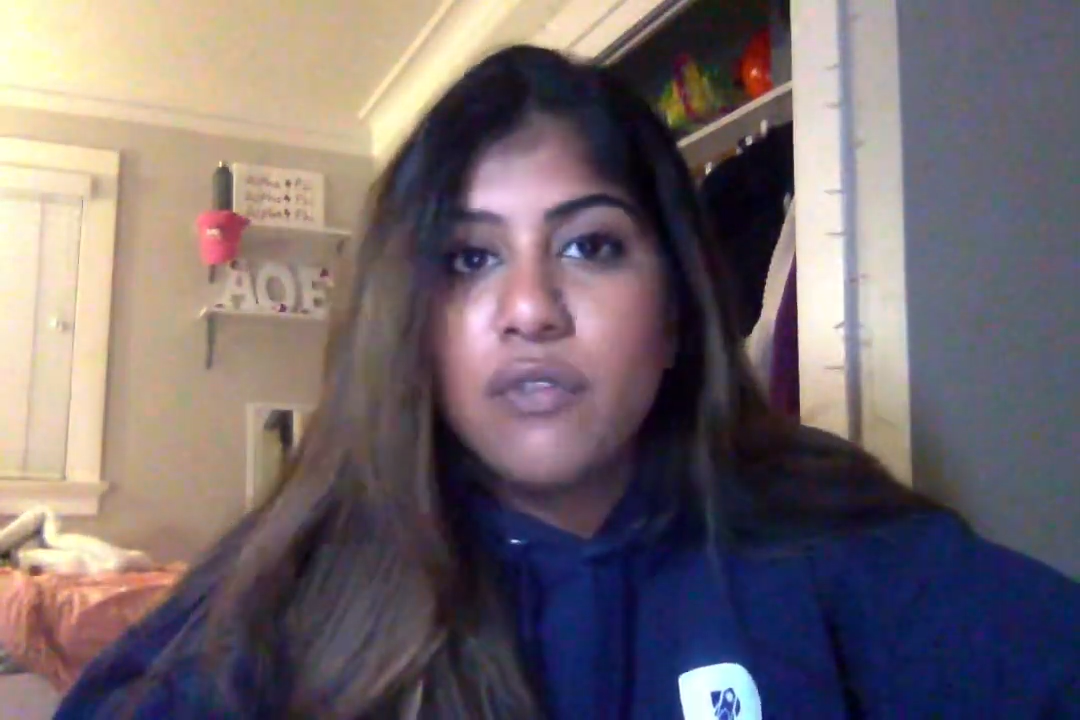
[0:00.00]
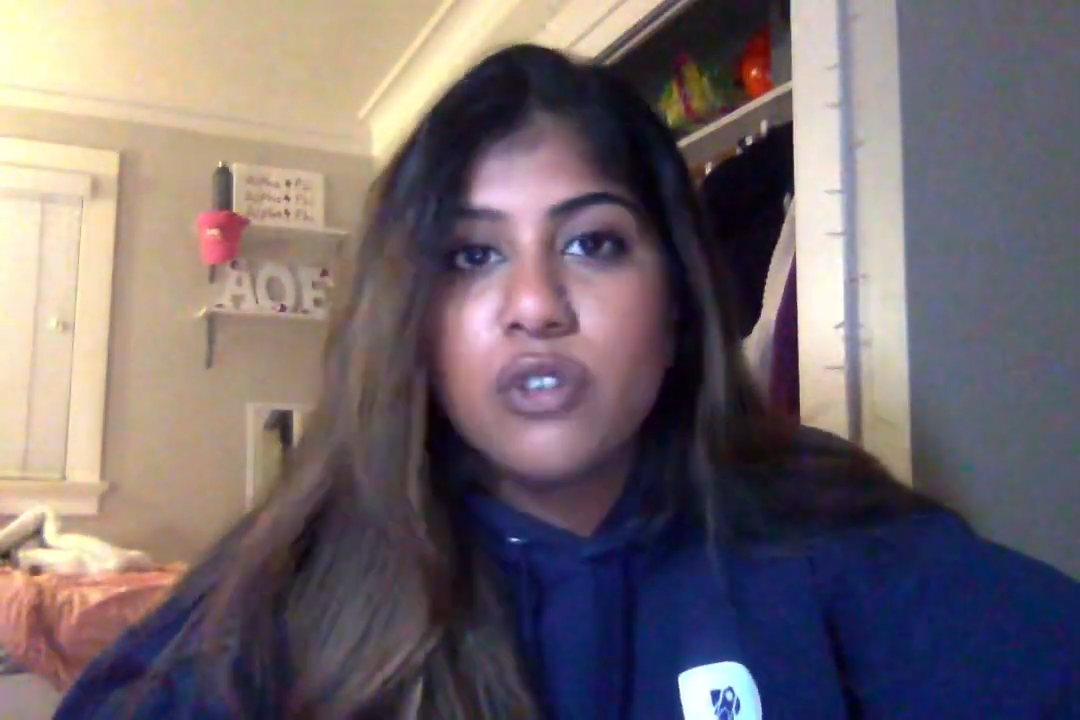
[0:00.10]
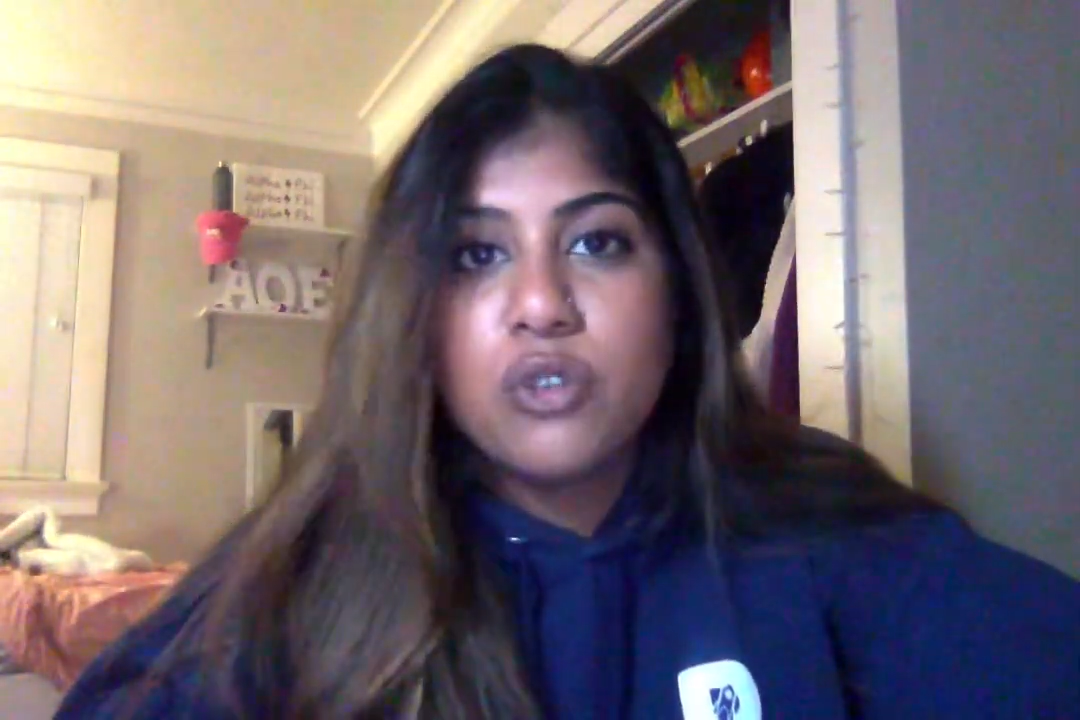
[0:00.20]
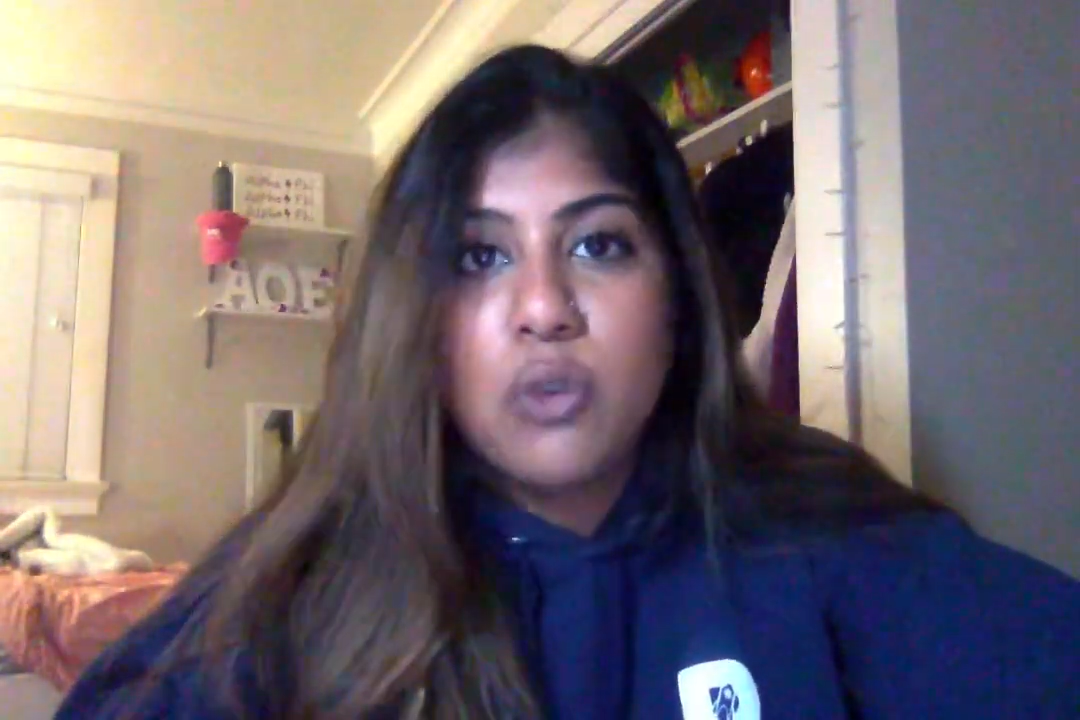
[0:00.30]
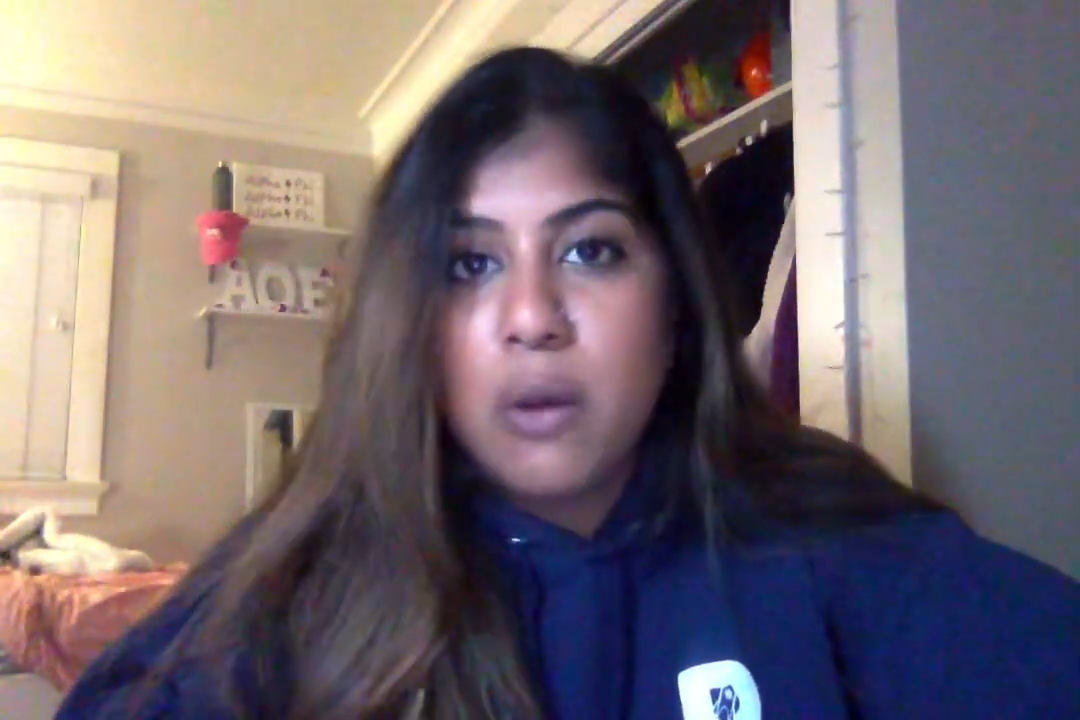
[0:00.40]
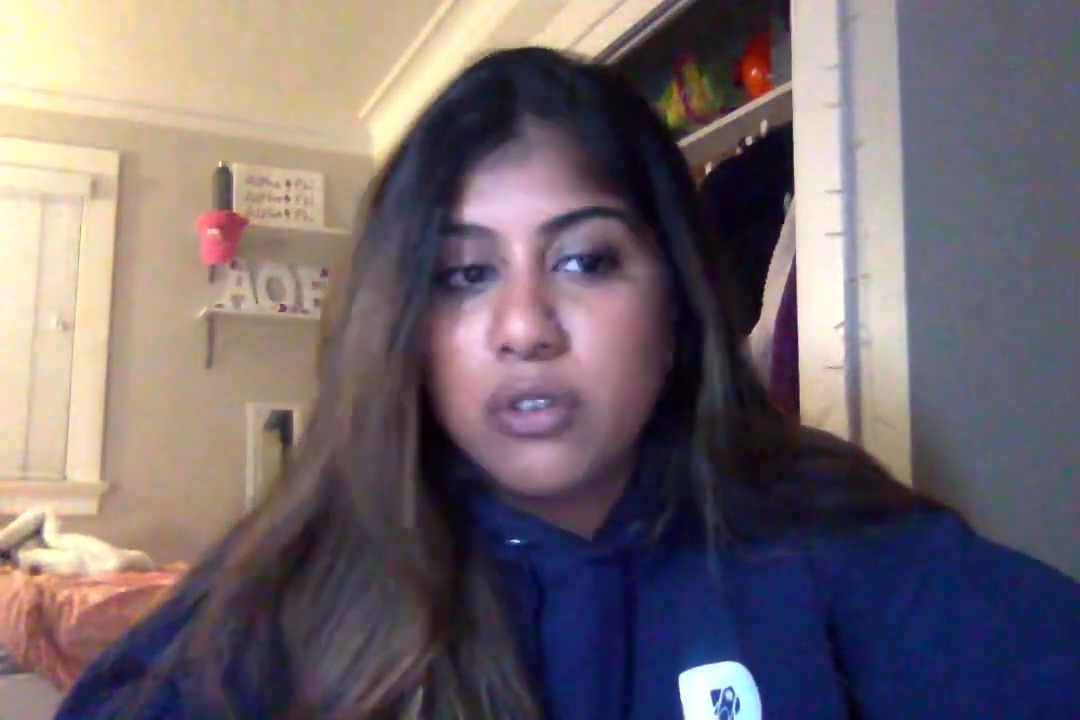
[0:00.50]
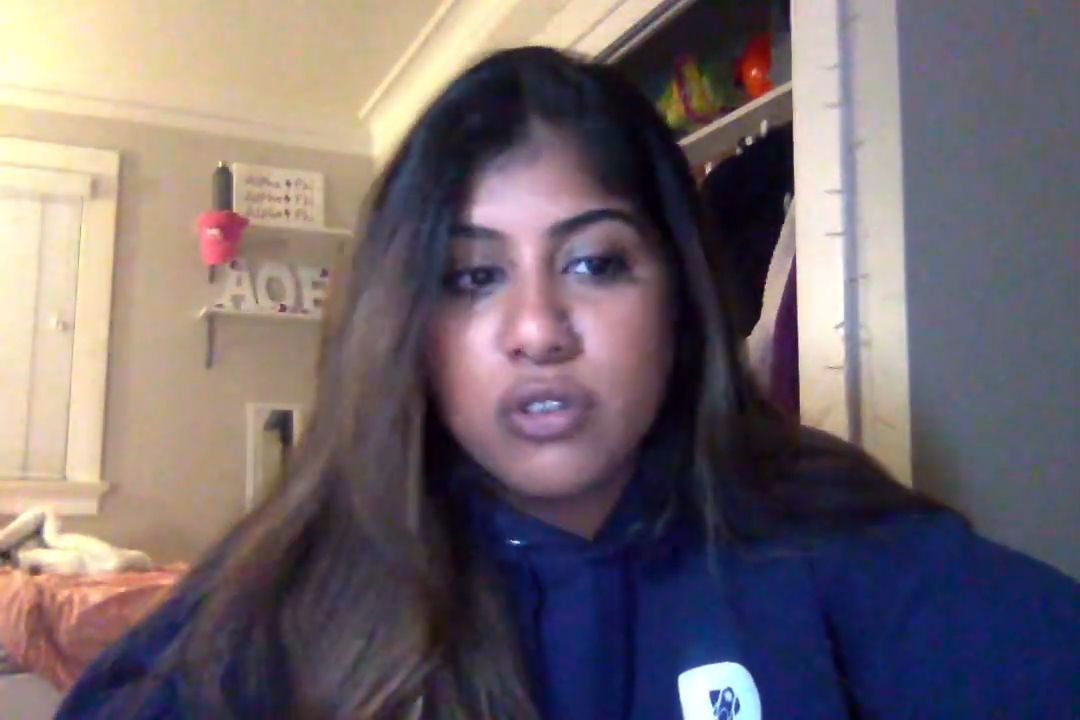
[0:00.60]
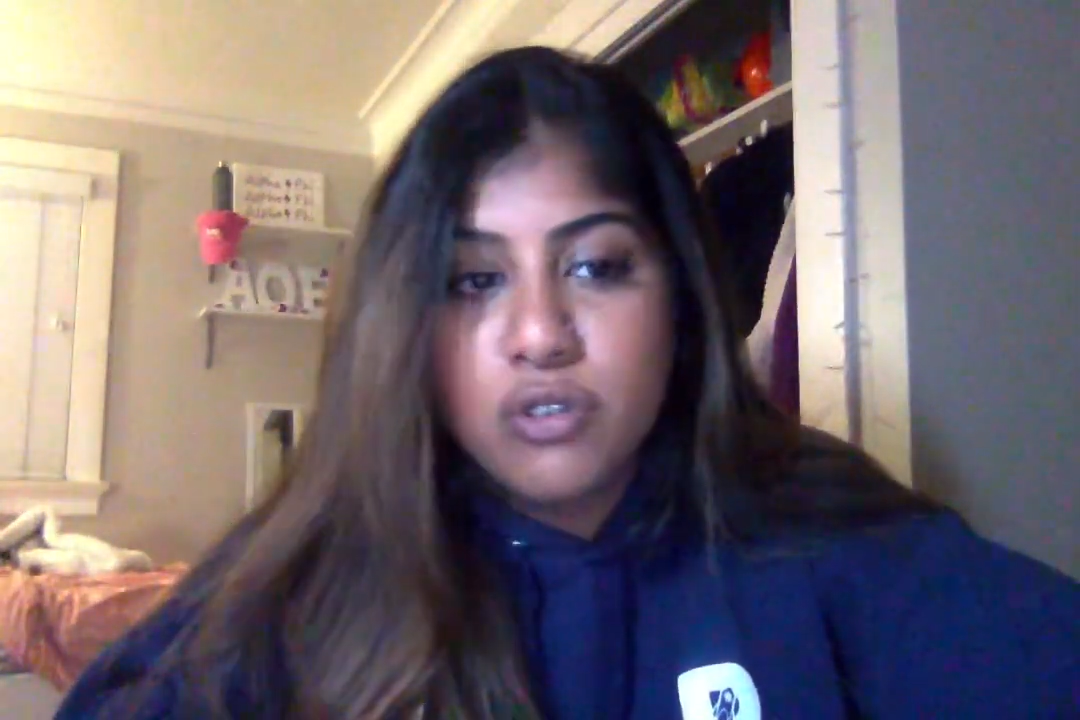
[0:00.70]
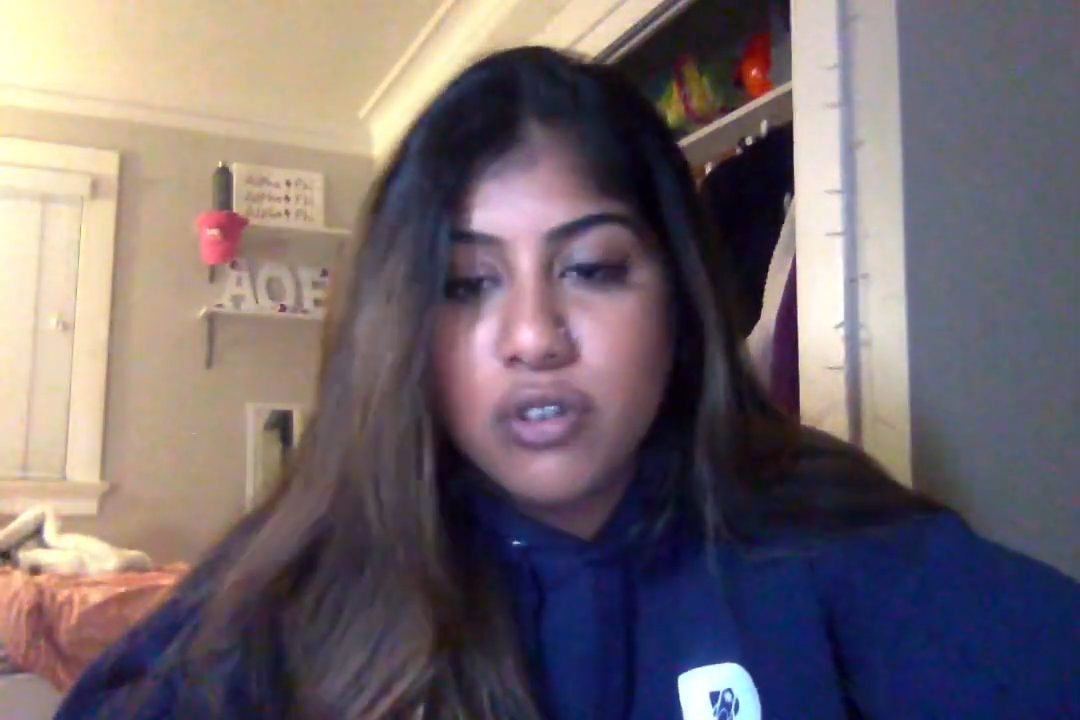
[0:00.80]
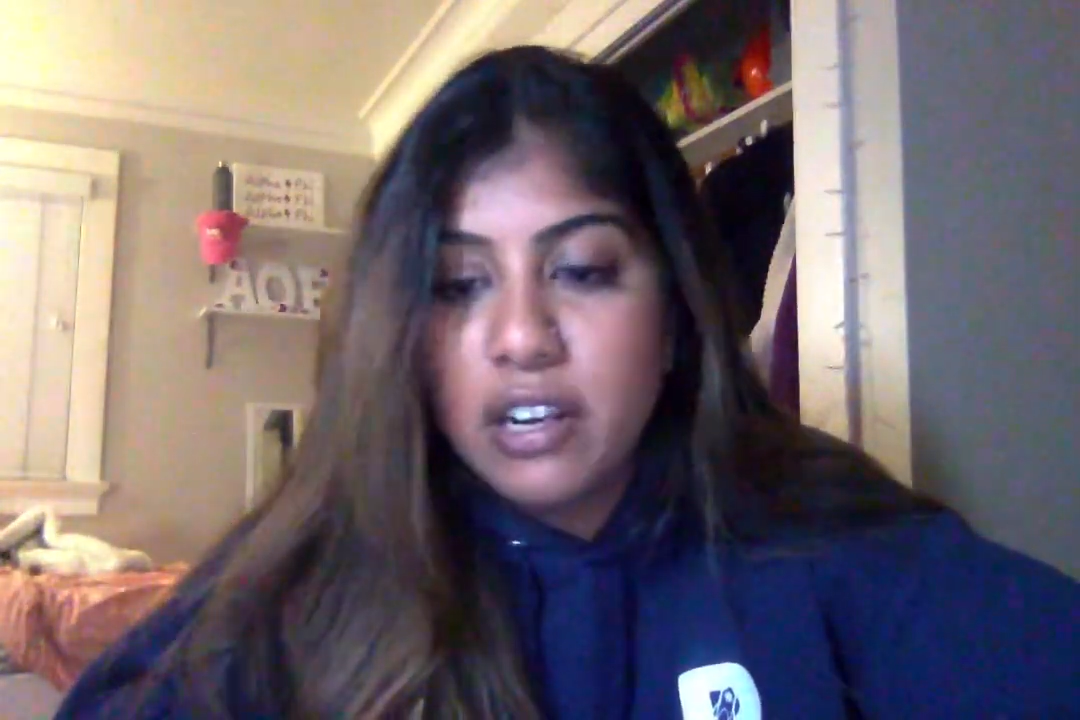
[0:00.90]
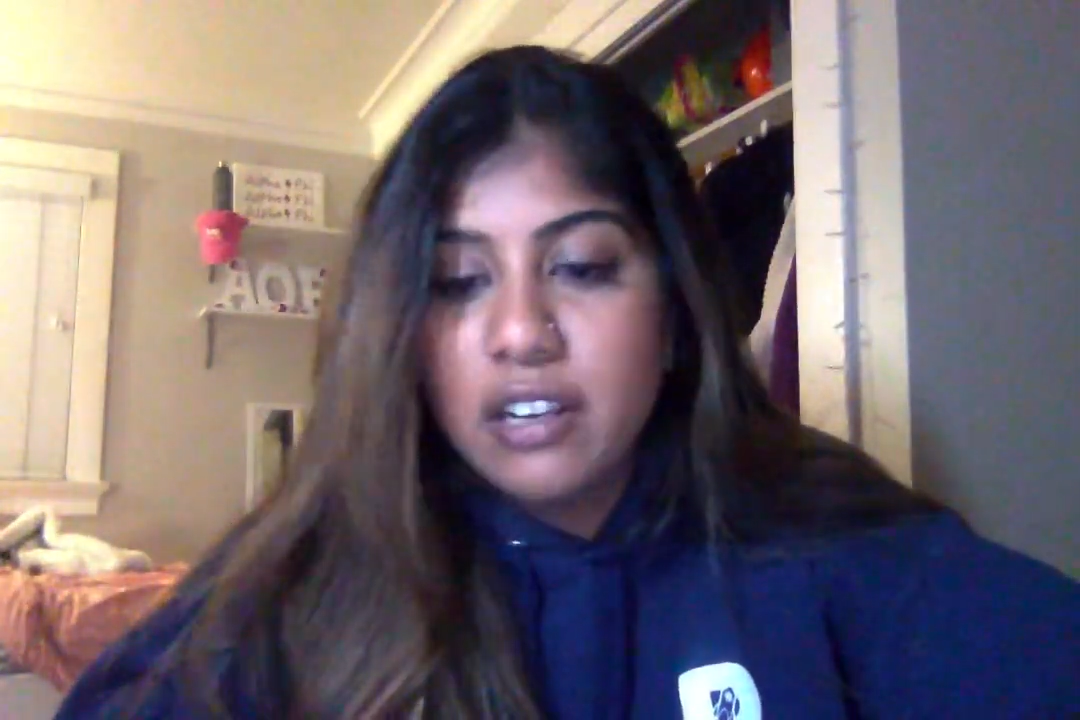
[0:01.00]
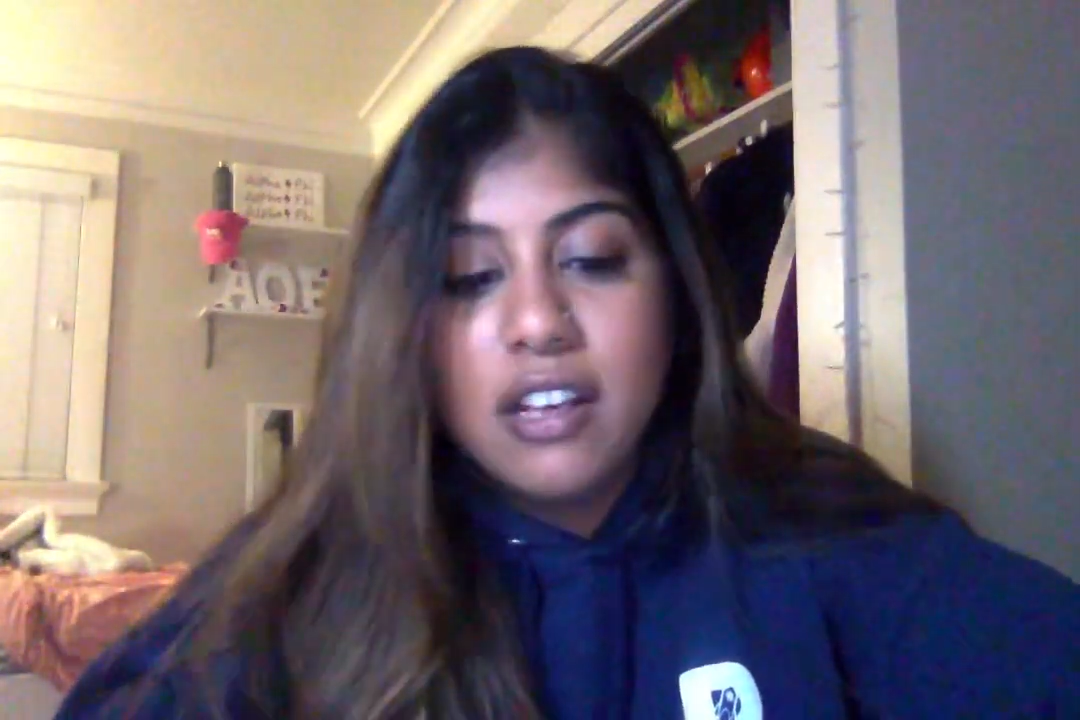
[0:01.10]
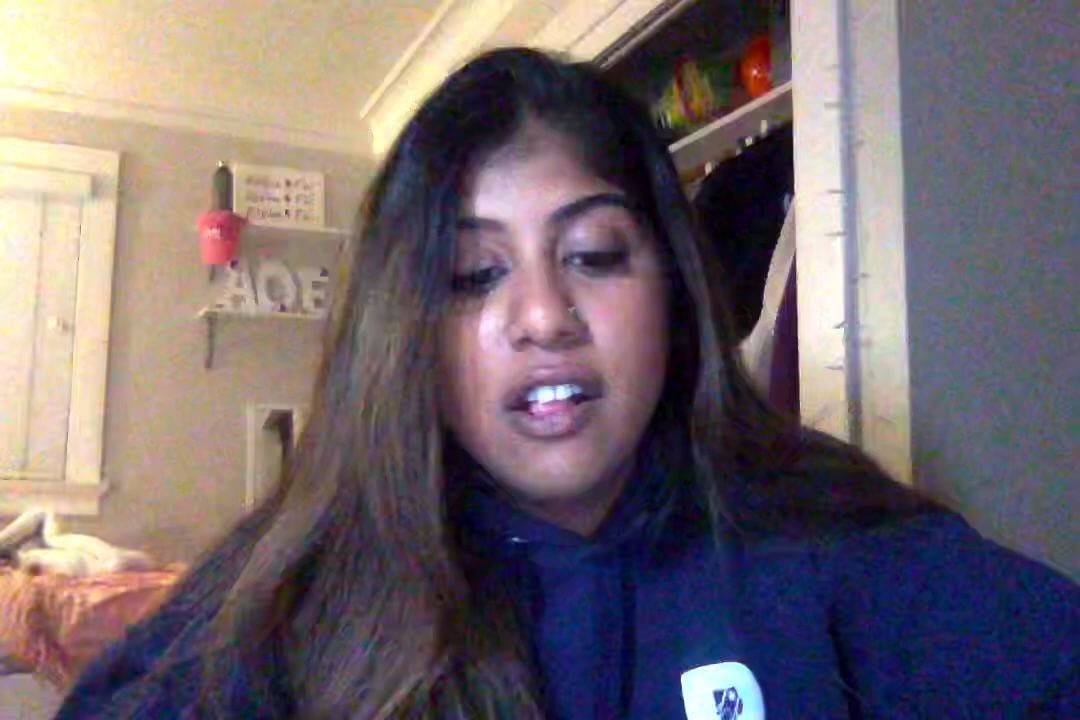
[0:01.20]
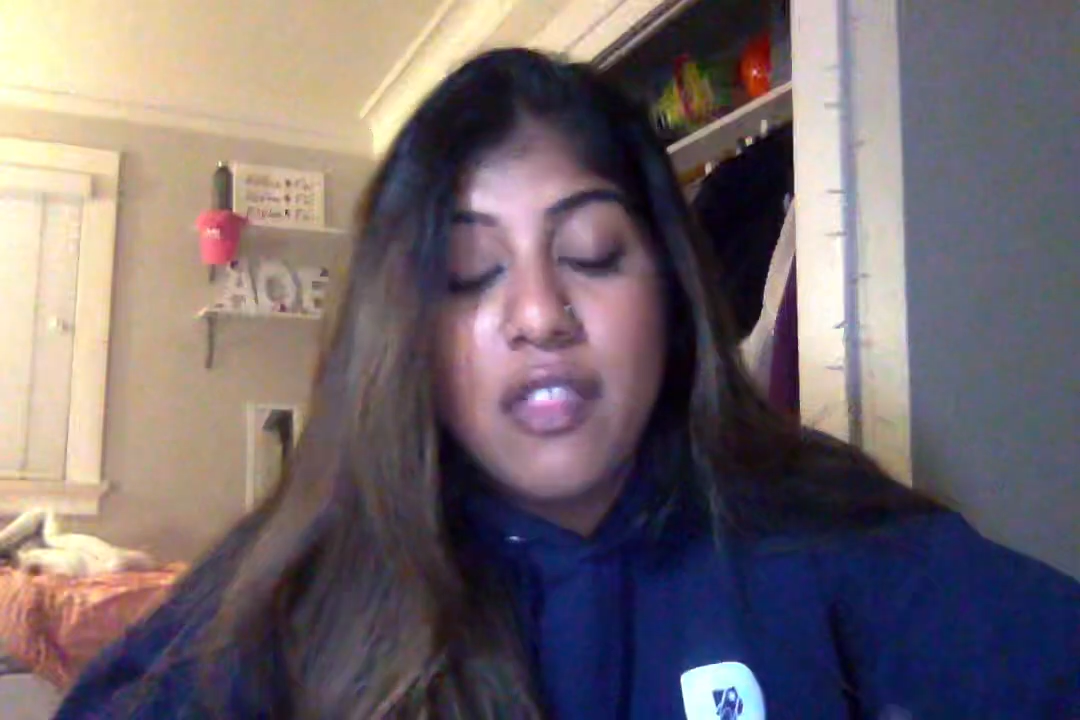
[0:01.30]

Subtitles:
for 2 hours straight.